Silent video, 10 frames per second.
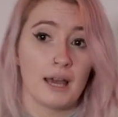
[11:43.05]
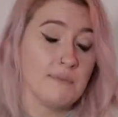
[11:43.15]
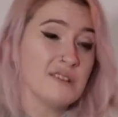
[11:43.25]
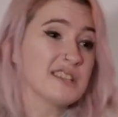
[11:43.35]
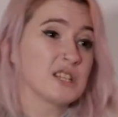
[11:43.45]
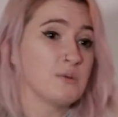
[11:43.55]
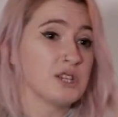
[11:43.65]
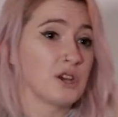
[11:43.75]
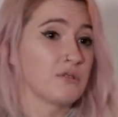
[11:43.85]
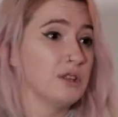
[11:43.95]
play music to
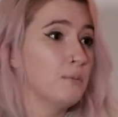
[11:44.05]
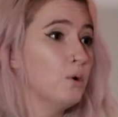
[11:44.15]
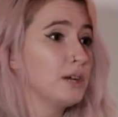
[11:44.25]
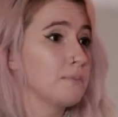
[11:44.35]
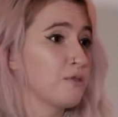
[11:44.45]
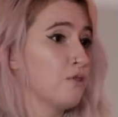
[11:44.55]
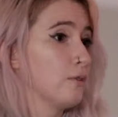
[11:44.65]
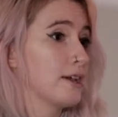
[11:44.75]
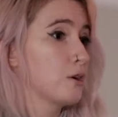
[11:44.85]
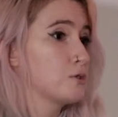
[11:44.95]
each other in the morning
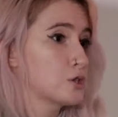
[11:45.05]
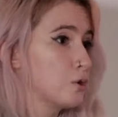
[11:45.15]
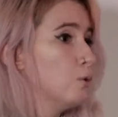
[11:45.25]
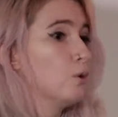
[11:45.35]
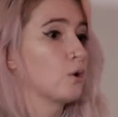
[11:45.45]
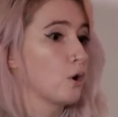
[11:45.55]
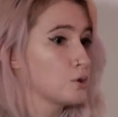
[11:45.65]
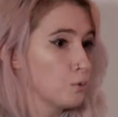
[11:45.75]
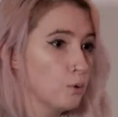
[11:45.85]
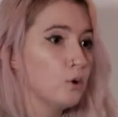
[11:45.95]
before they go to school or go
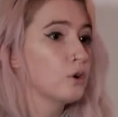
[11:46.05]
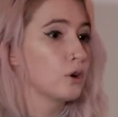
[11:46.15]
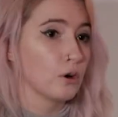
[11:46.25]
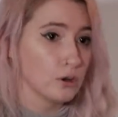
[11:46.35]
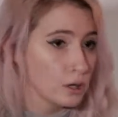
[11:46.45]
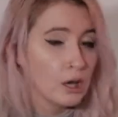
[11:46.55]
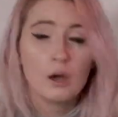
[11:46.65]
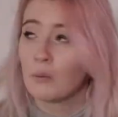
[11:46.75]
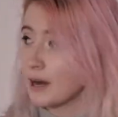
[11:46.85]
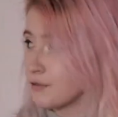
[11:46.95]
to work or
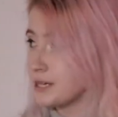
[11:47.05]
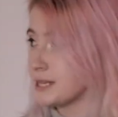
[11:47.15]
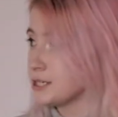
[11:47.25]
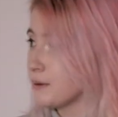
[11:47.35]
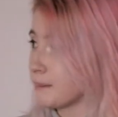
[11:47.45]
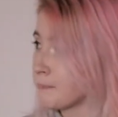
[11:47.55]
whatever it is they're doing.